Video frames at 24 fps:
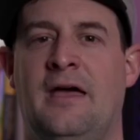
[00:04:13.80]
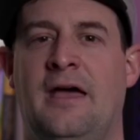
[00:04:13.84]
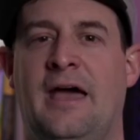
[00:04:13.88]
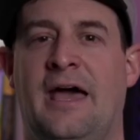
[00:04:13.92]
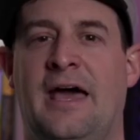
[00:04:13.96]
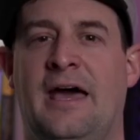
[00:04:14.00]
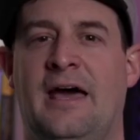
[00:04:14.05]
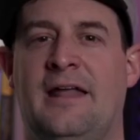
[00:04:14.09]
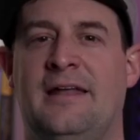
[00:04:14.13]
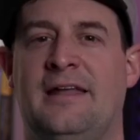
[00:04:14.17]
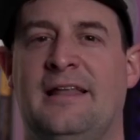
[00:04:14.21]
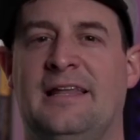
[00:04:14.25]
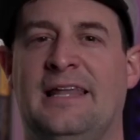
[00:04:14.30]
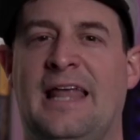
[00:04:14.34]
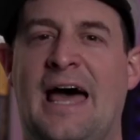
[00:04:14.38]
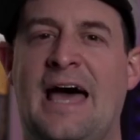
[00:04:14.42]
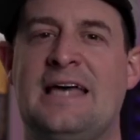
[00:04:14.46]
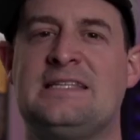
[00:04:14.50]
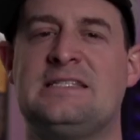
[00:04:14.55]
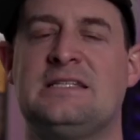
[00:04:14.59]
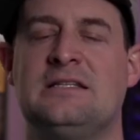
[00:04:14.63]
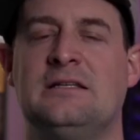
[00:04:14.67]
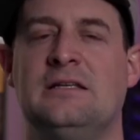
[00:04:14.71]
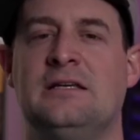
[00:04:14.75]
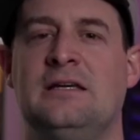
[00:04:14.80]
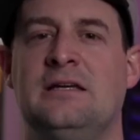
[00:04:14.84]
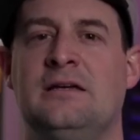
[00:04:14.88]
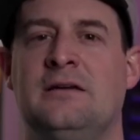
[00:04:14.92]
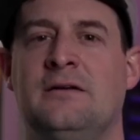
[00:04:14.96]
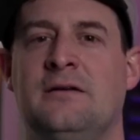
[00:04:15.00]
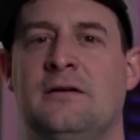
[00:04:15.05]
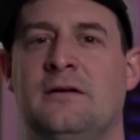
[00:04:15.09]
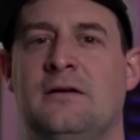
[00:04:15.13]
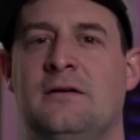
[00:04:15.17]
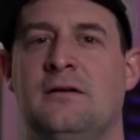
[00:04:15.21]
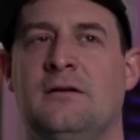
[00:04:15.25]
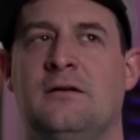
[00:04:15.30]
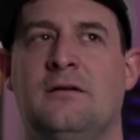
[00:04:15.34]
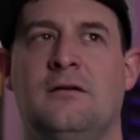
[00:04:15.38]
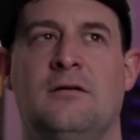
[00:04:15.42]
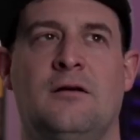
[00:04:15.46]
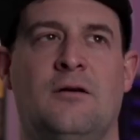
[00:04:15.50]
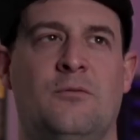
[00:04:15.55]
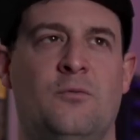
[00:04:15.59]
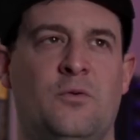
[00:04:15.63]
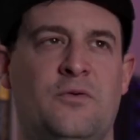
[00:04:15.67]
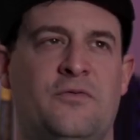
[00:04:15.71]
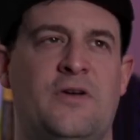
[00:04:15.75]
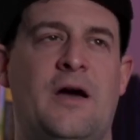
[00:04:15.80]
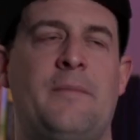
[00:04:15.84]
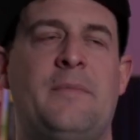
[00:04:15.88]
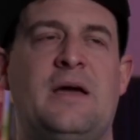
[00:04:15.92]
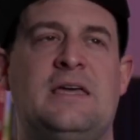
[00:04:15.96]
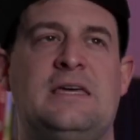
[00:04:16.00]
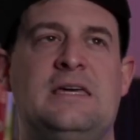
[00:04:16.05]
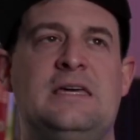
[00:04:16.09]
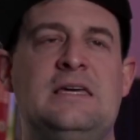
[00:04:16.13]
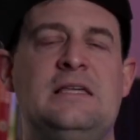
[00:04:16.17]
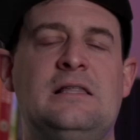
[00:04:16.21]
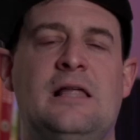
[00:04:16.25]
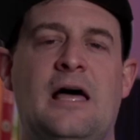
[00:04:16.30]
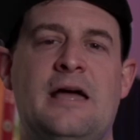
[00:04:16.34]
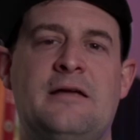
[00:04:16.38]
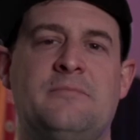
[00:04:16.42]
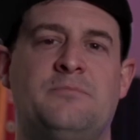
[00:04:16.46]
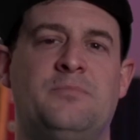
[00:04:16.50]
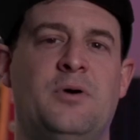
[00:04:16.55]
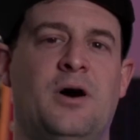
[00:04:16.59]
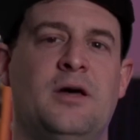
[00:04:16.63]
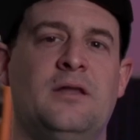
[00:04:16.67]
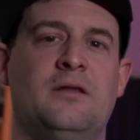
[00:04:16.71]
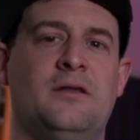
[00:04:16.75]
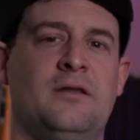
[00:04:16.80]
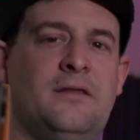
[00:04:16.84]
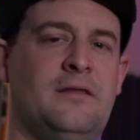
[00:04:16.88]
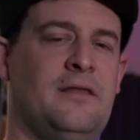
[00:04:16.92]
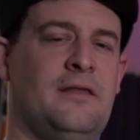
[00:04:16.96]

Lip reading: And lastly, we've got my key light, but